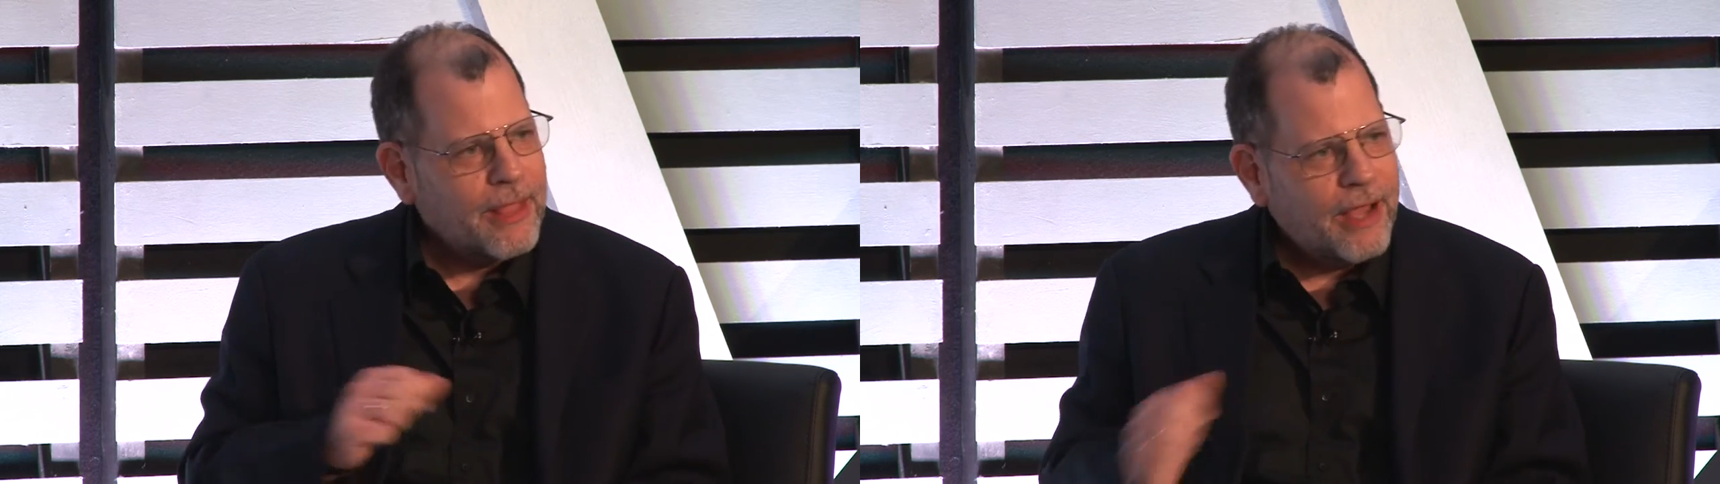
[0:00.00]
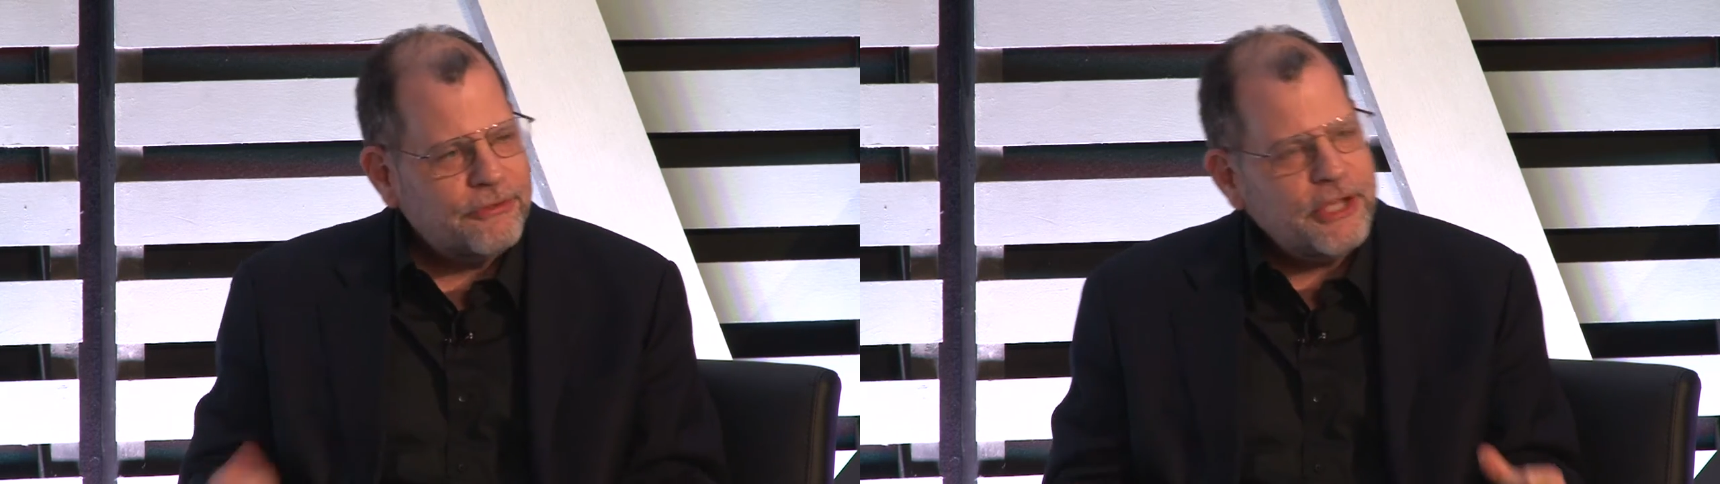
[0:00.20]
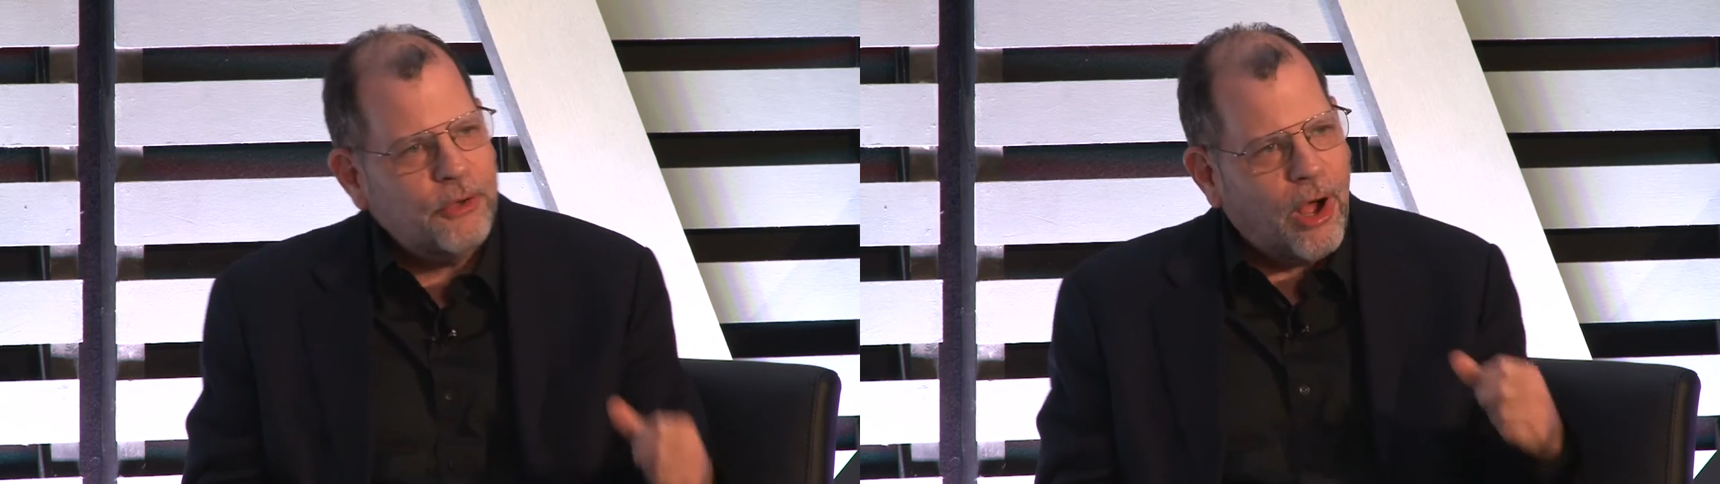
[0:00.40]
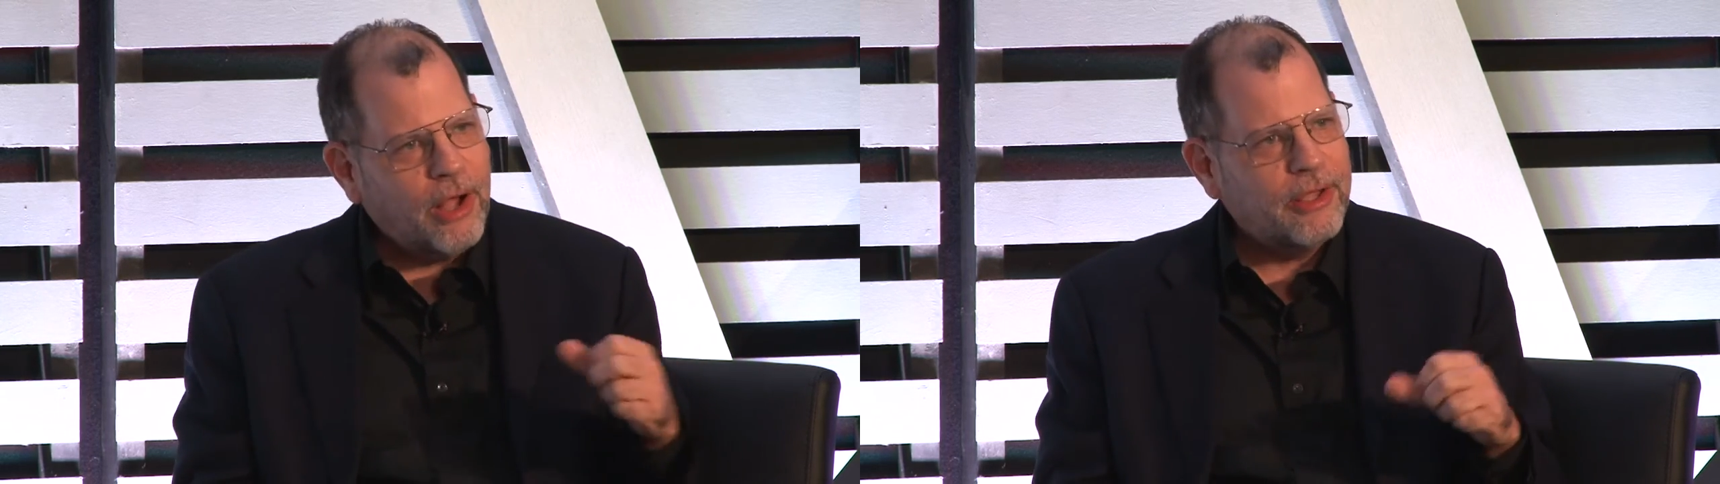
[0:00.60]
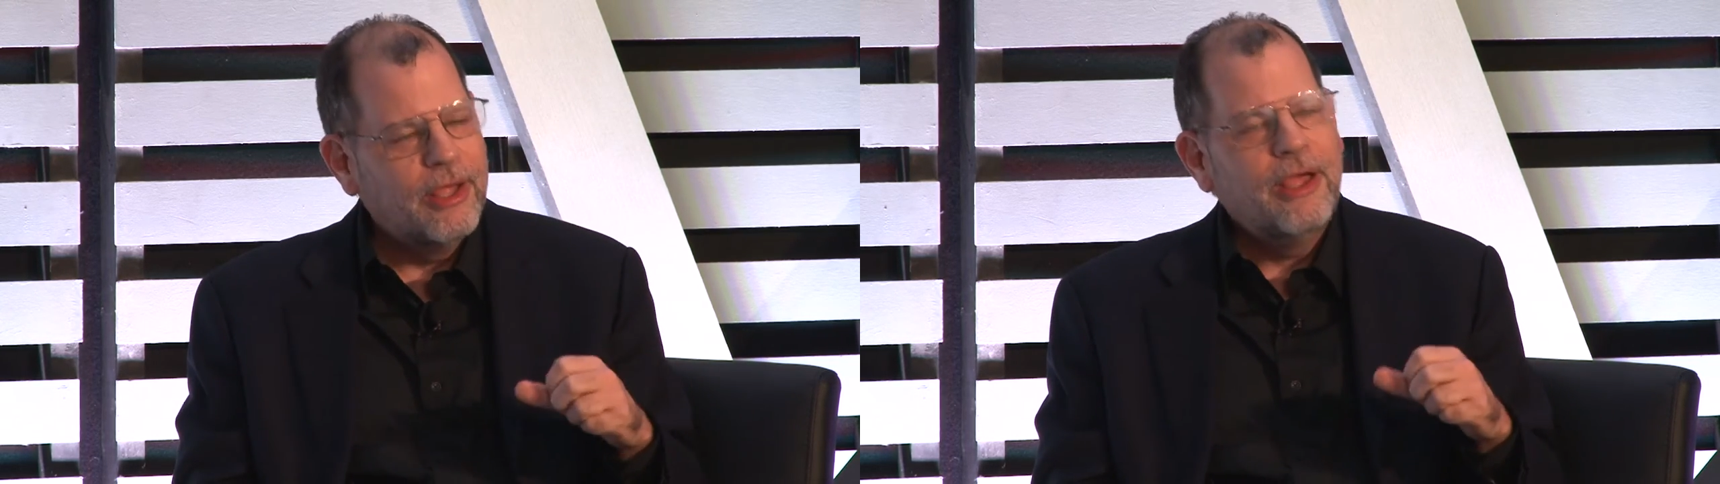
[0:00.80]
I see
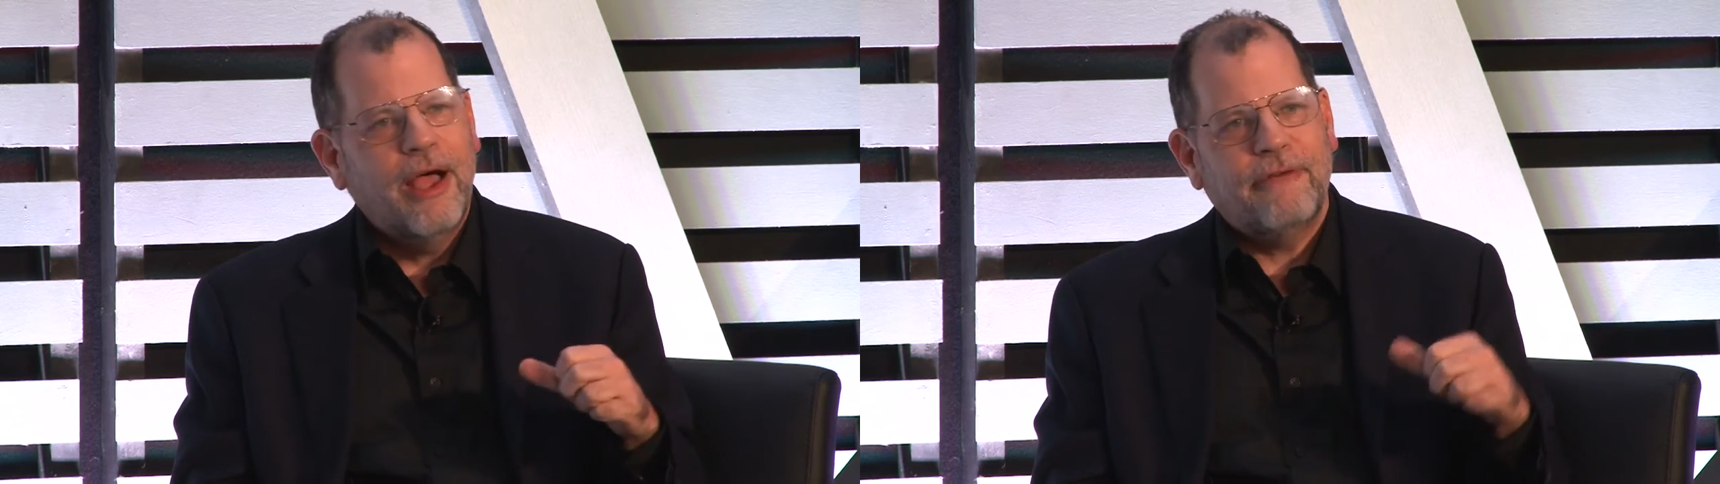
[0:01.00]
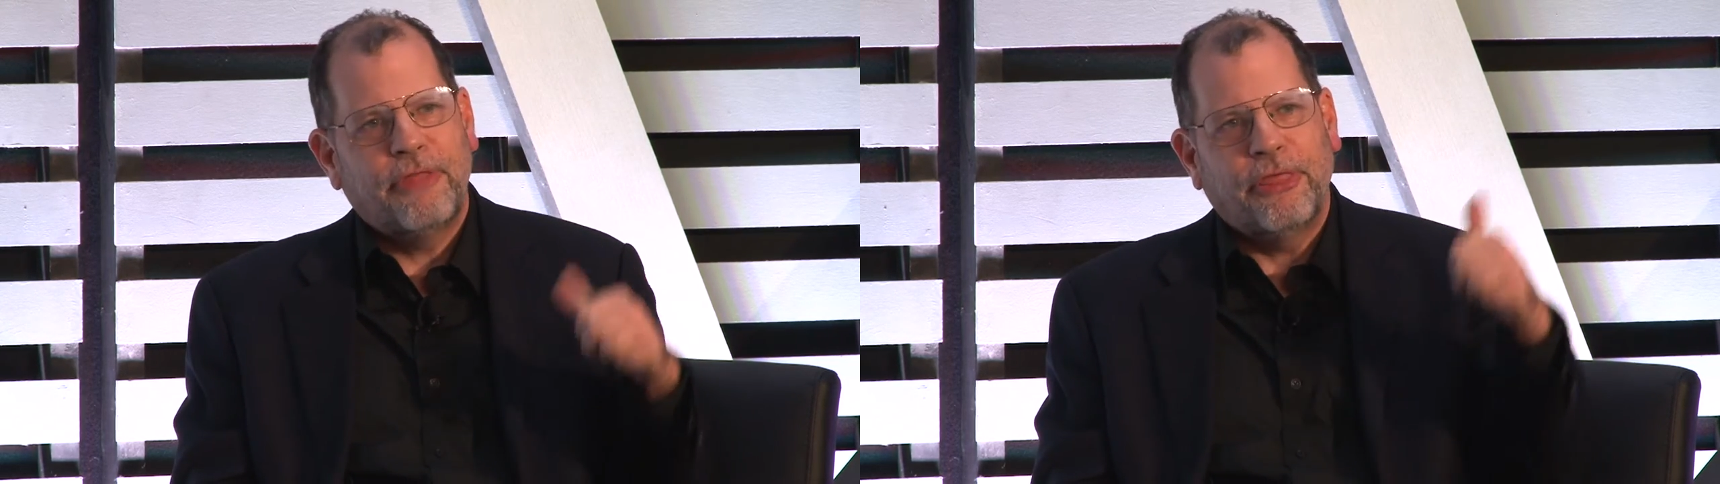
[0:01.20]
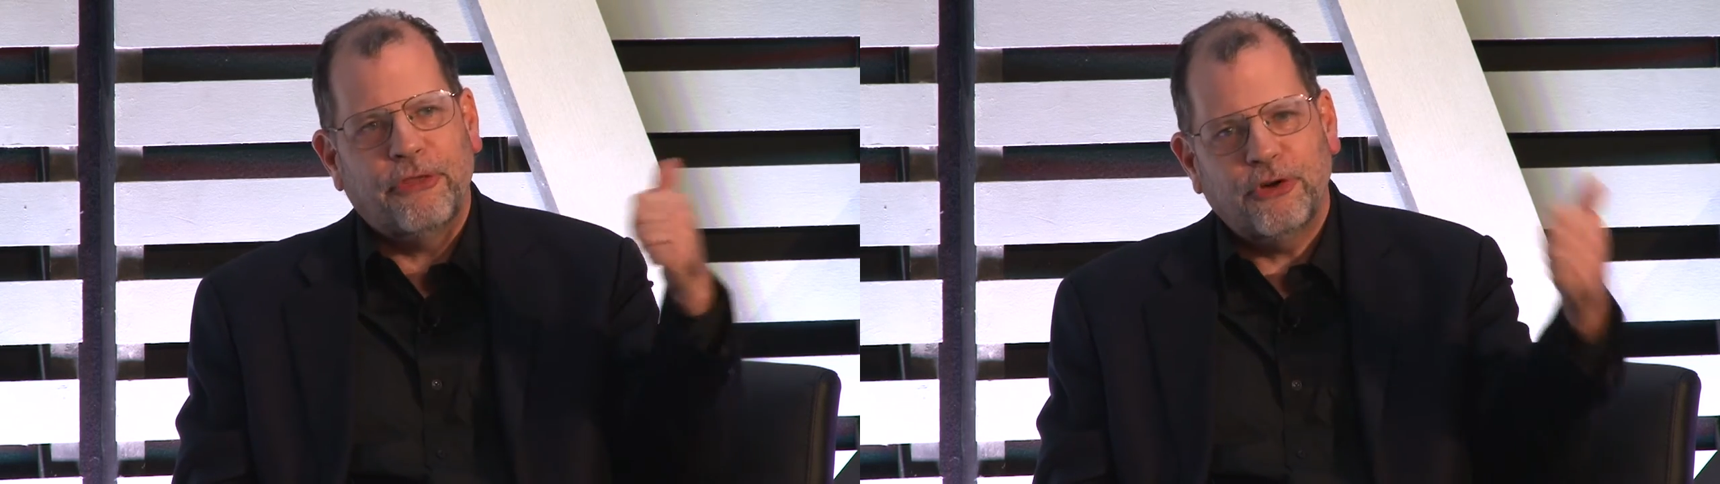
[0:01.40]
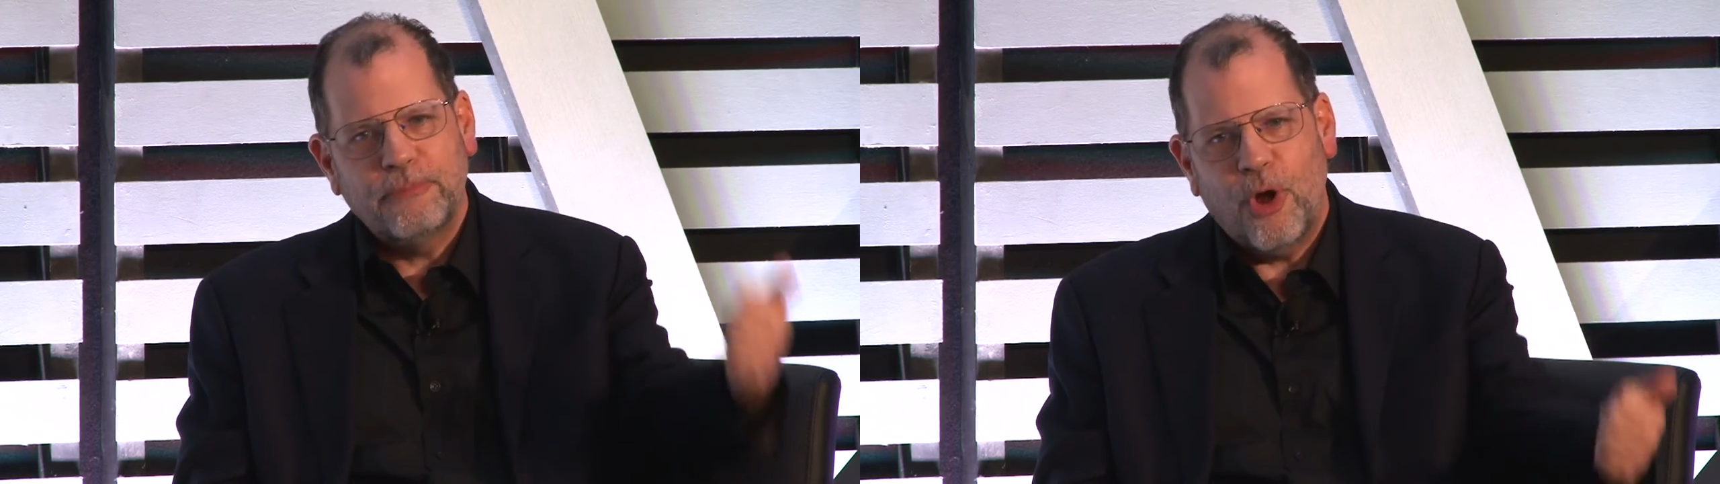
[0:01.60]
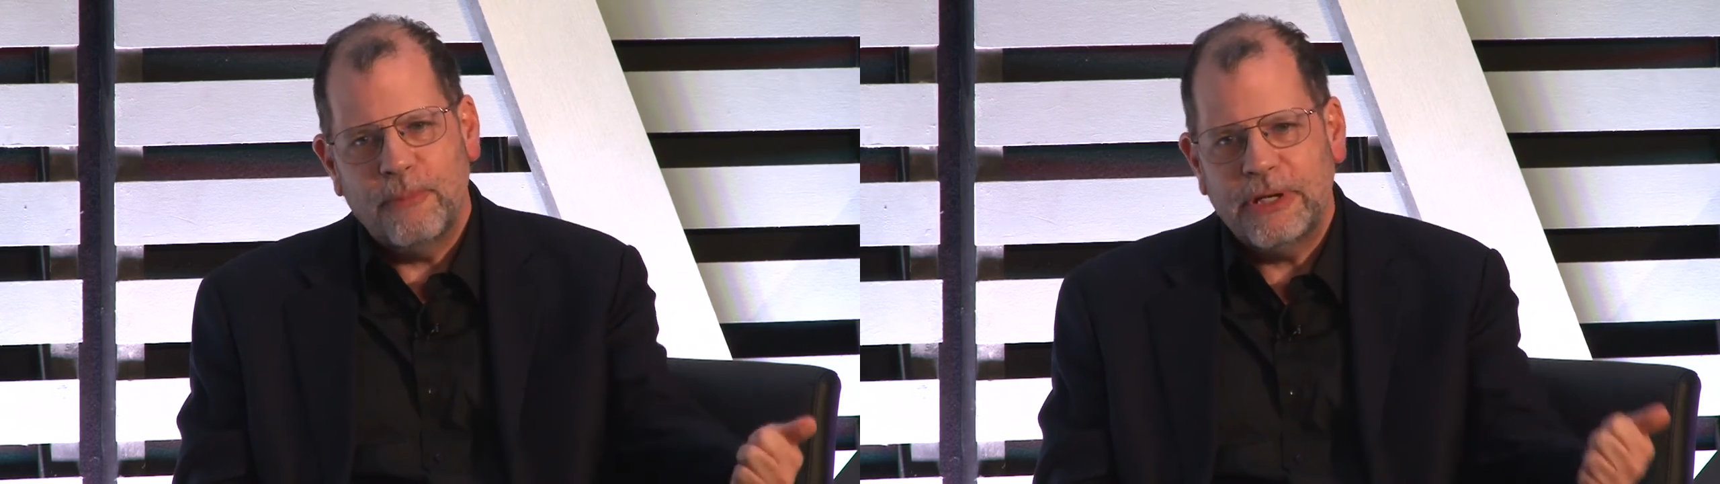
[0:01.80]
talk of the third
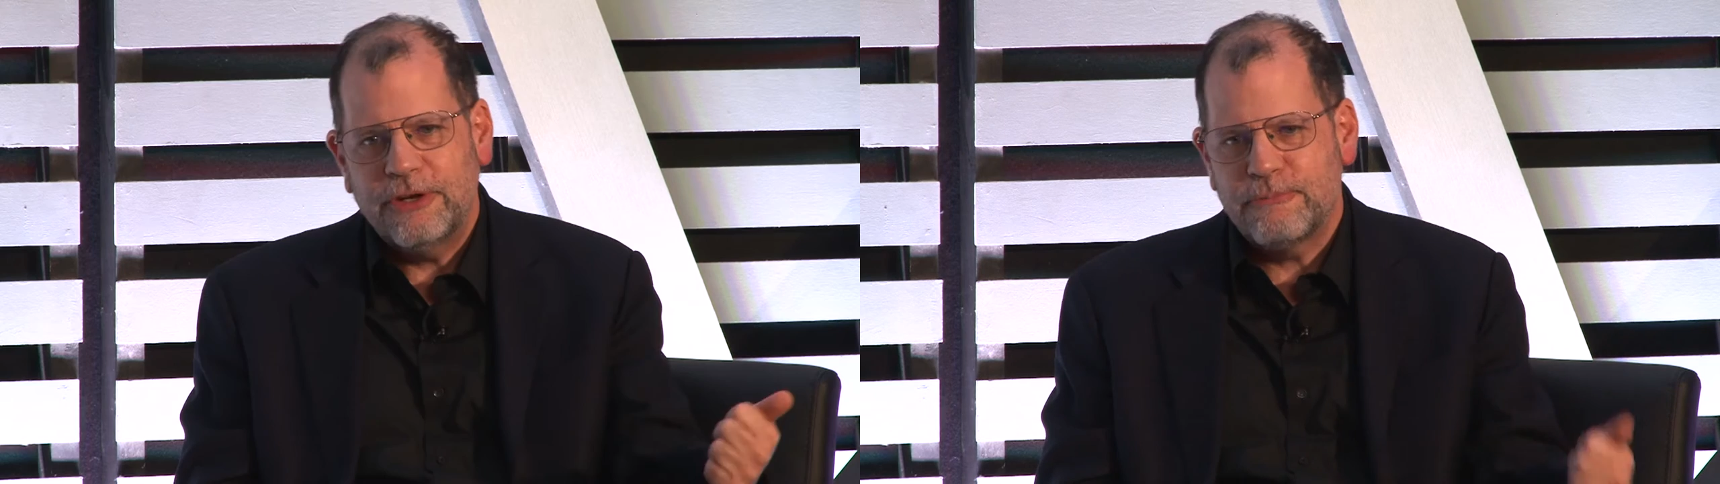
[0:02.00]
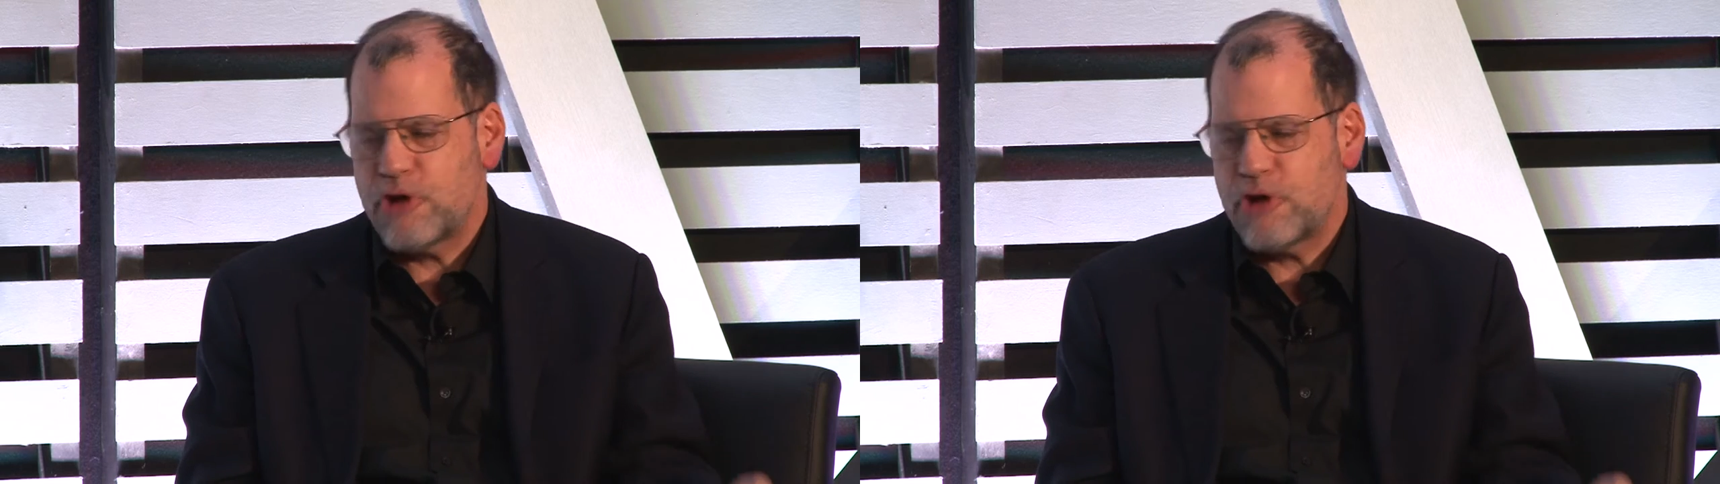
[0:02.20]
moment of